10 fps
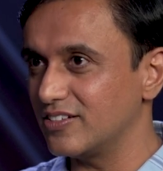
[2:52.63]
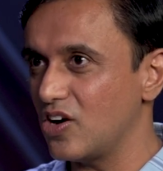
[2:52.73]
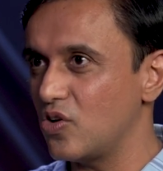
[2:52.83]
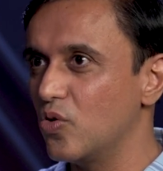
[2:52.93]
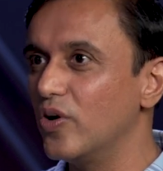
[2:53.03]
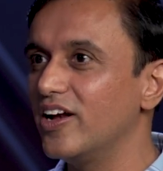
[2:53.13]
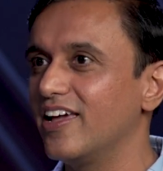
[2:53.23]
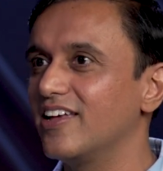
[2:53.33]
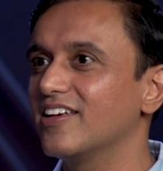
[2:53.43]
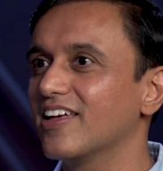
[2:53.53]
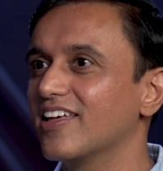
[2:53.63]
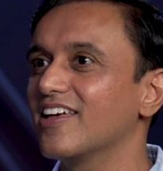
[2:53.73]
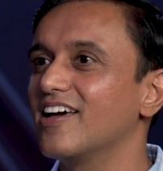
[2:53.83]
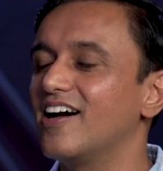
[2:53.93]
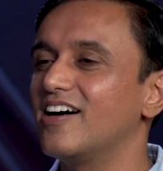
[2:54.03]
holding
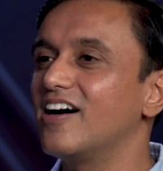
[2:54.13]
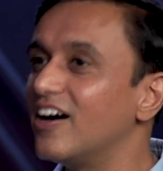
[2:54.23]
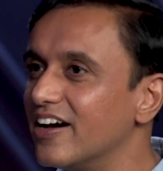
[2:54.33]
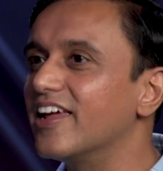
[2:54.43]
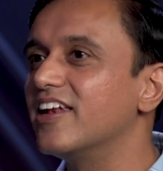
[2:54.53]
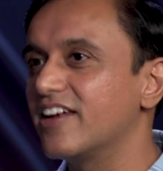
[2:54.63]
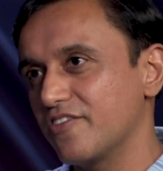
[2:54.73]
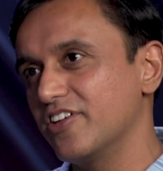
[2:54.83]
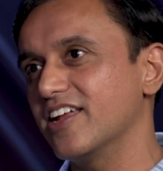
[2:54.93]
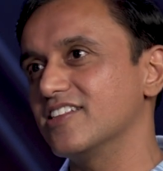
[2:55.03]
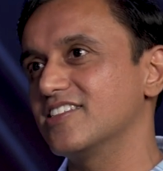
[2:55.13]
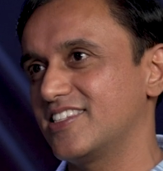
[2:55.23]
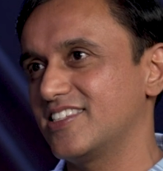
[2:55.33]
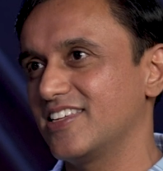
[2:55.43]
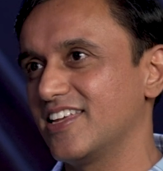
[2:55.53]
her in
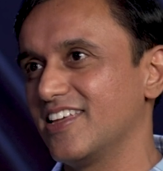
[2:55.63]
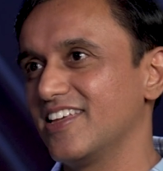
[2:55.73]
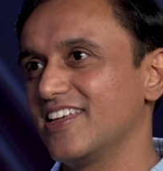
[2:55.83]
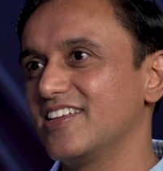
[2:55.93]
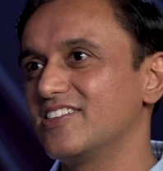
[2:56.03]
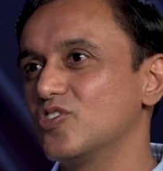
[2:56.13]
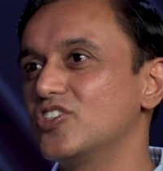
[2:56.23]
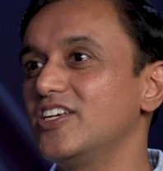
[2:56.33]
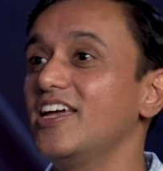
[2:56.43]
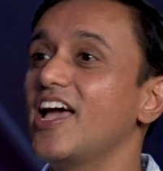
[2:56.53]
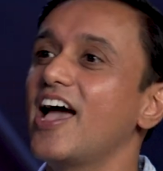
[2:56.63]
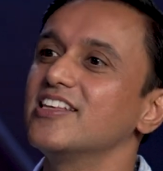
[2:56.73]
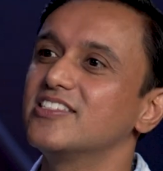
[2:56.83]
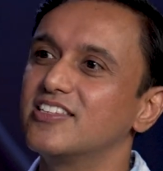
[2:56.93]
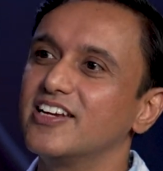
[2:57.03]
reverence. So she
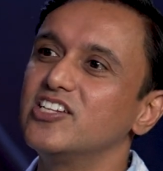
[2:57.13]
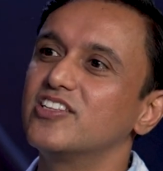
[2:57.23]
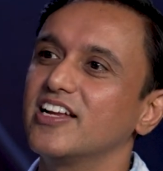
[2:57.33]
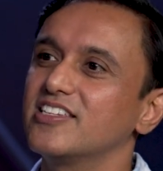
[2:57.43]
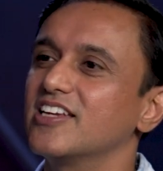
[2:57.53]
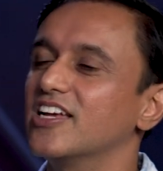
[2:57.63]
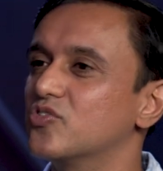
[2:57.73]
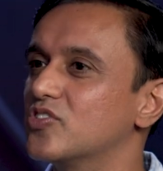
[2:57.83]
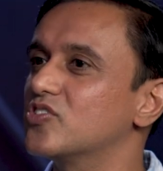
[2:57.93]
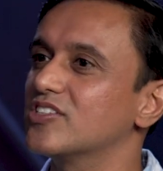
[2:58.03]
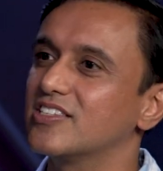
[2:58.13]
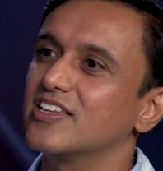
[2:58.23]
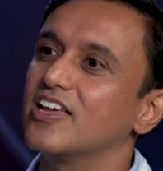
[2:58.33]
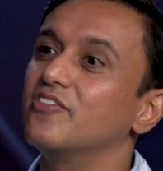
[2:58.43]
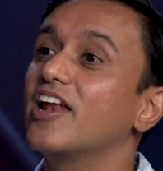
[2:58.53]
has reached that stage which
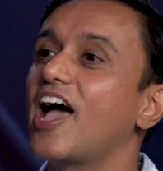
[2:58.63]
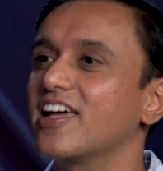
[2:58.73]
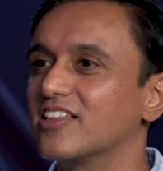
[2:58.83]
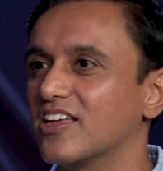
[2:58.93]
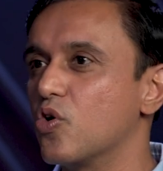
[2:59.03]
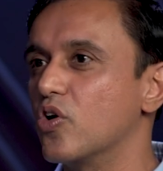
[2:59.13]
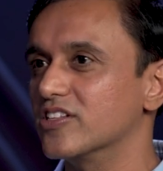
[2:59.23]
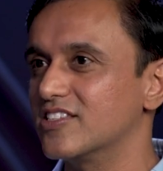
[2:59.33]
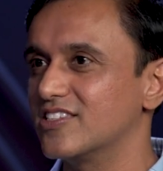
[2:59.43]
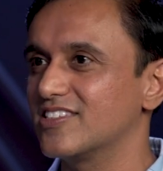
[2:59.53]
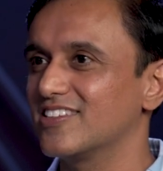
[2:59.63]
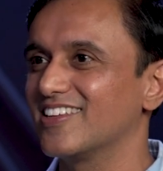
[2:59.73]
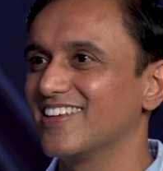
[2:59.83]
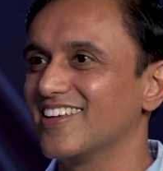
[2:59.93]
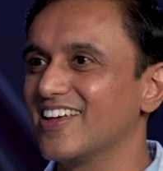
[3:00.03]
is even higher than gods
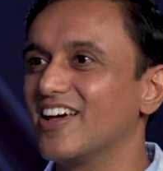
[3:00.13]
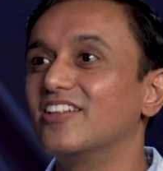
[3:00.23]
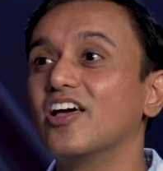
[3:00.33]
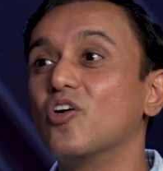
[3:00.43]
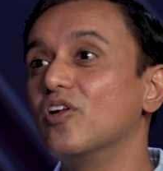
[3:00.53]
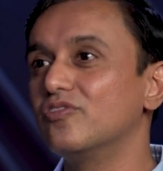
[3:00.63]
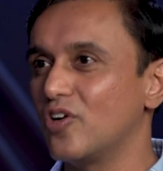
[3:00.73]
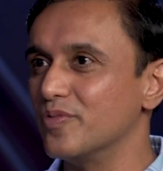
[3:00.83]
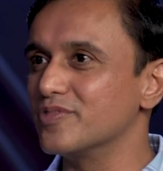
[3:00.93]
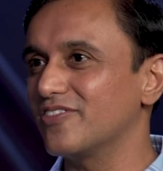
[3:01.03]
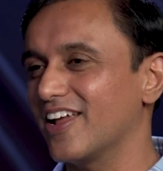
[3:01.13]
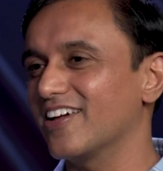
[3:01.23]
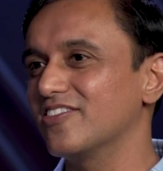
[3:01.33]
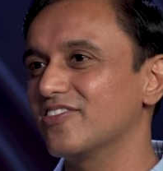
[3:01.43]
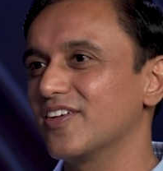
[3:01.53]
and than all forms of
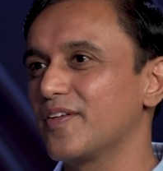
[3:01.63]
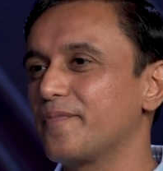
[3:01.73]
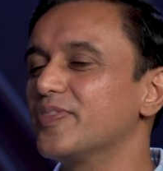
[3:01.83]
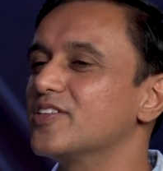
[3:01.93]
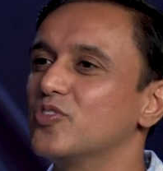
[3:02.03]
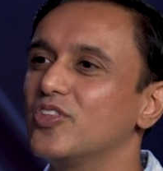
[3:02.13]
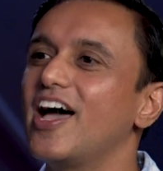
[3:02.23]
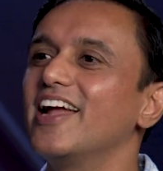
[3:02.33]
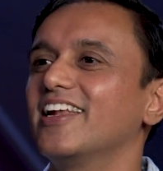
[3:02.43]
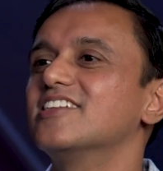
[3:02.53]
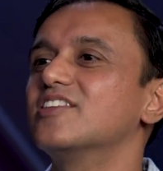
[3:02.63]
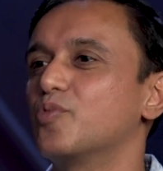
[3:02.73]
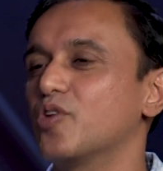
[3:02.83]
life. So that is the